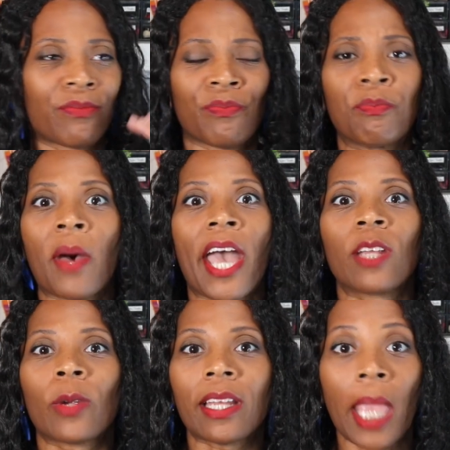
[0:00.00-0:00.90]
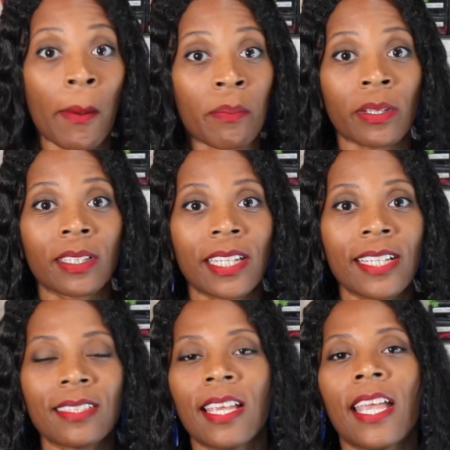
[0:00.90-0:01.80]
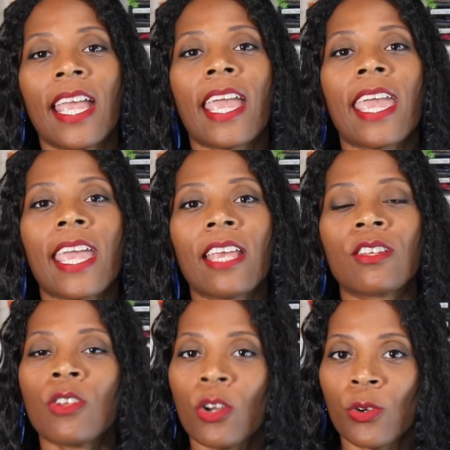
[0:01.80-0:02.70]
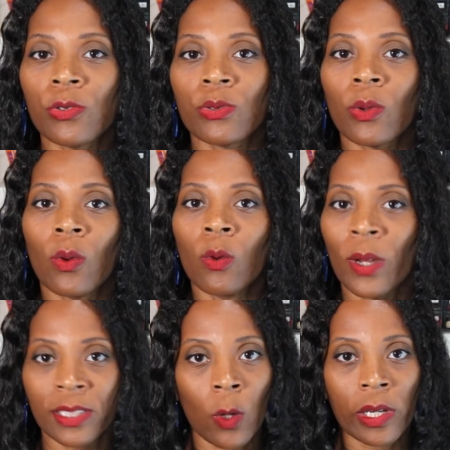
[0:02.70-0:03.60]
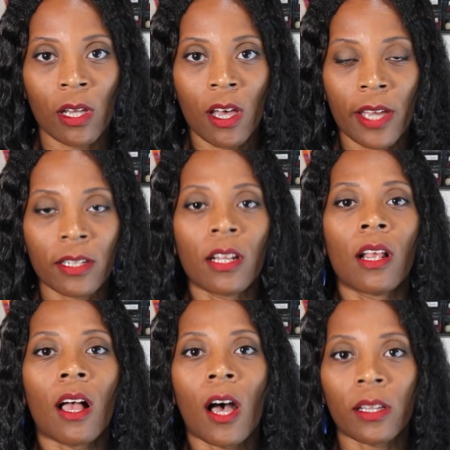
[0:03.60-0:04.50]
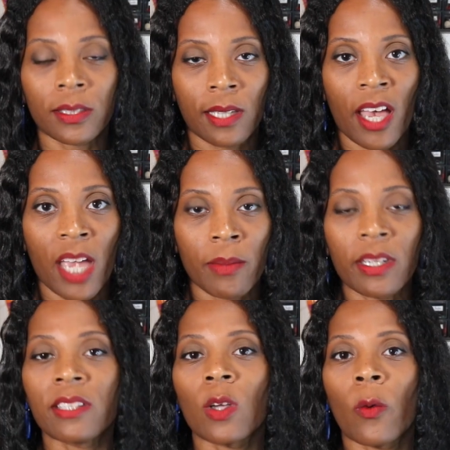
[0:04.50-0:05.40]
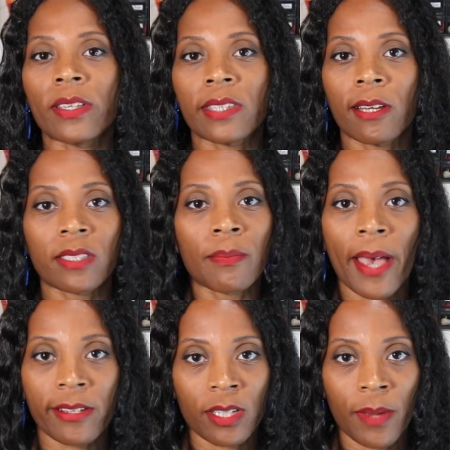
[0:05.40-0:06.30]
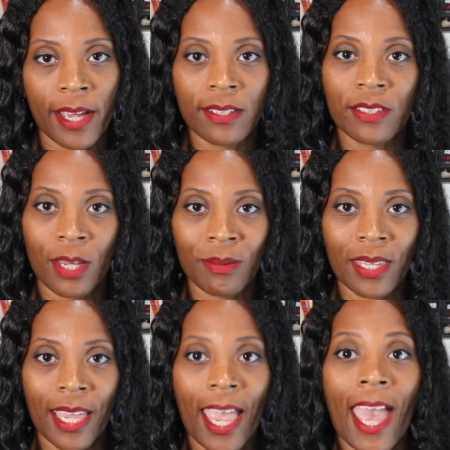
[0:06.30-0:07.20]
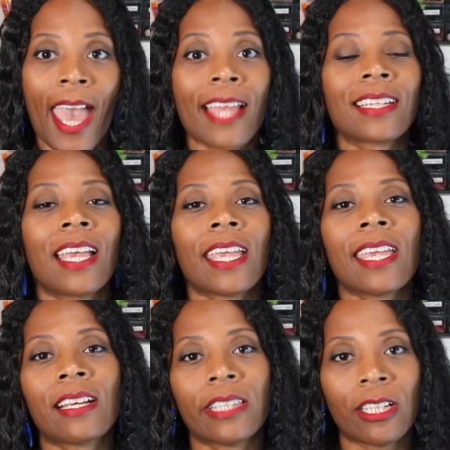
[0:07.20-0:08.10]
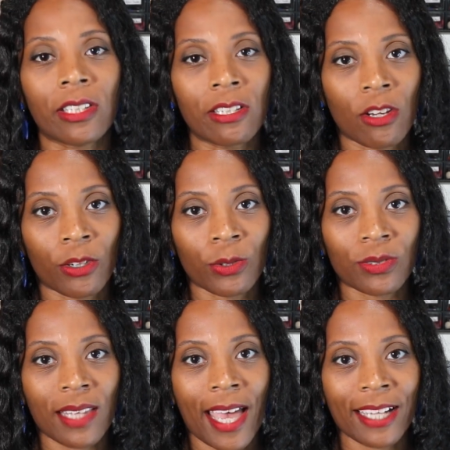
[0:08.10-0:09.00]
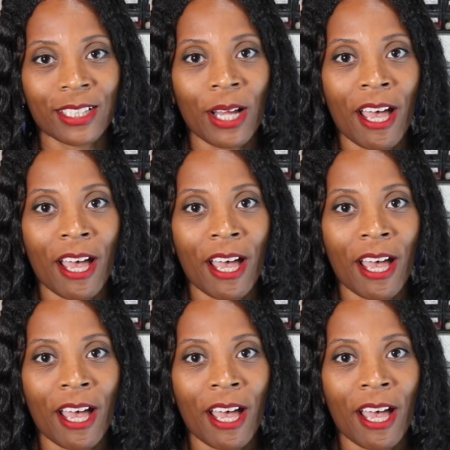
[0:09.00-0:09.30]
mind reading capabilities, he knows what's going on all the time, and he's always there to mastermind something. And he clearly knows that